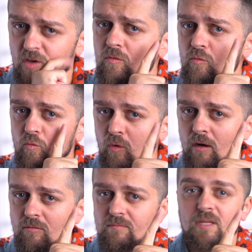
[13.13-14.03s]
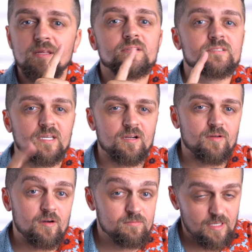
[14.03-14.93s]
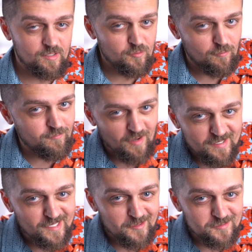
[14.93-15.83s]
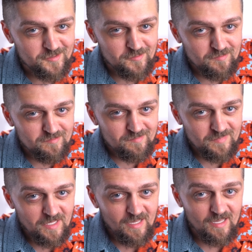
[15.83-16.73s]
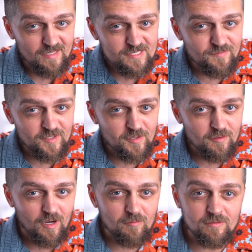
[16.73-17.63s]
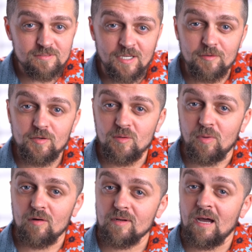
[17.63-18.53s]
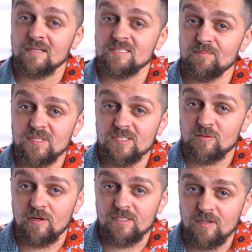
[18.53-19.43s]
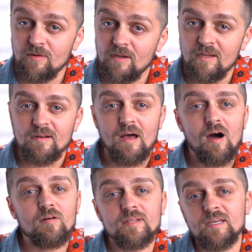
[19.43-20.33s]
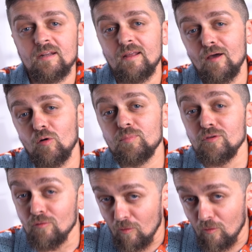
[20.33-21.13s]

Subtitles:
Well, stick around and you'll find out soon. In this video, I will tell you about acceptance criteria and how they can help your